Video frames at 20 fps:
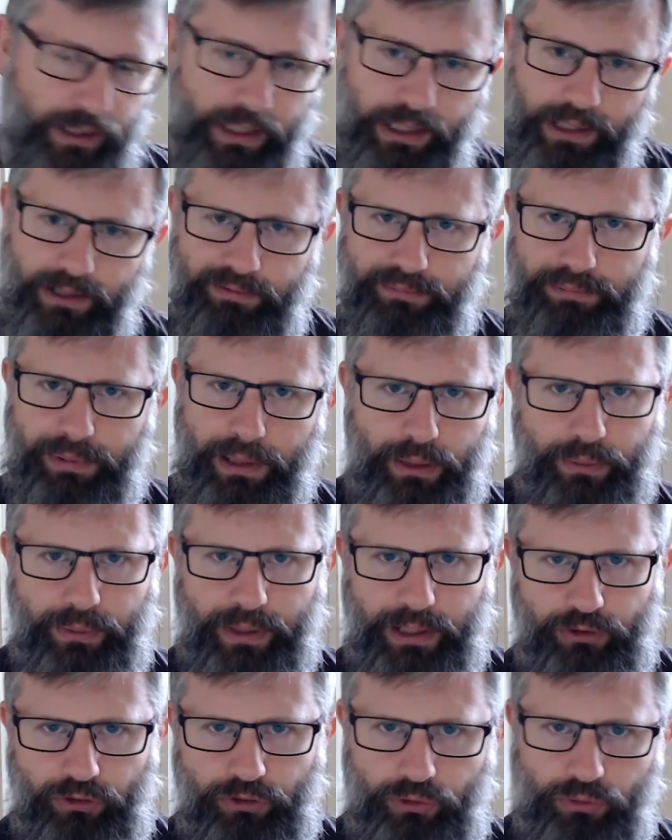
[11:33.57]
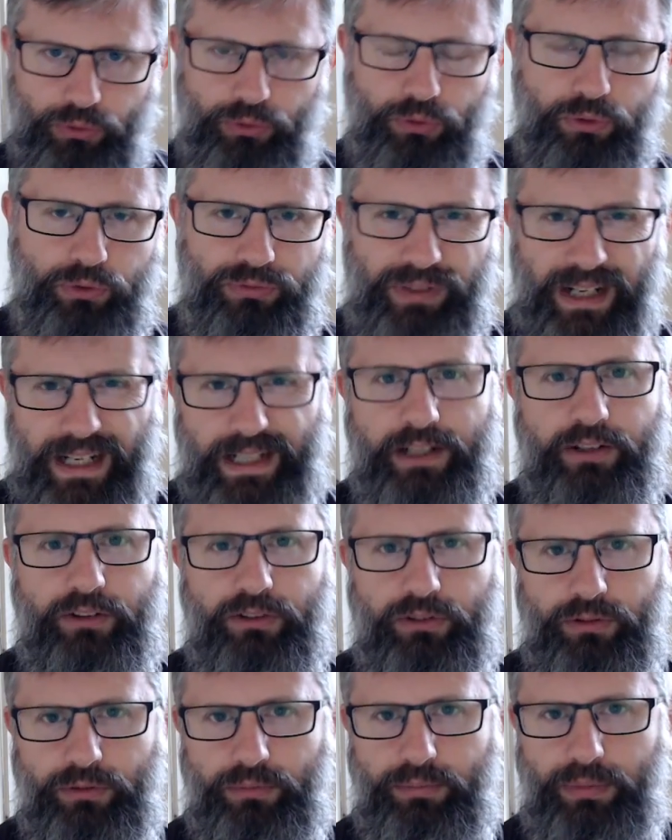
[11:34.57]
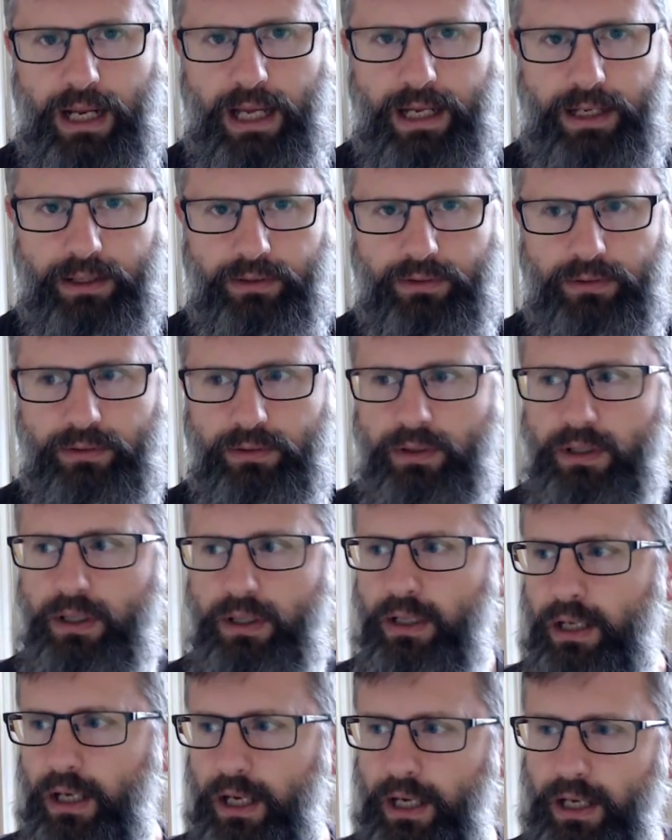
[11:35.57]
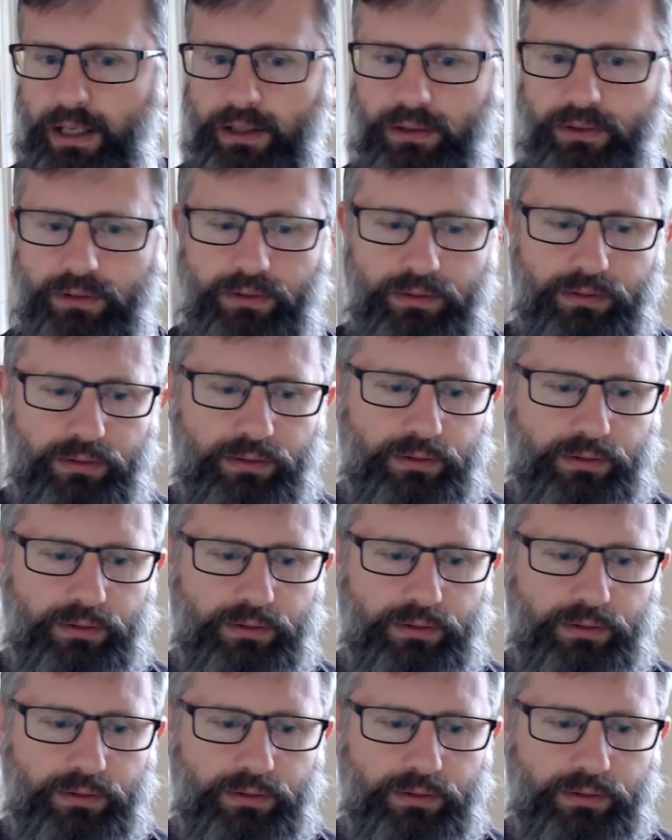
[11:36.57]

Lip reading: kind of bluish or reddish blacks, and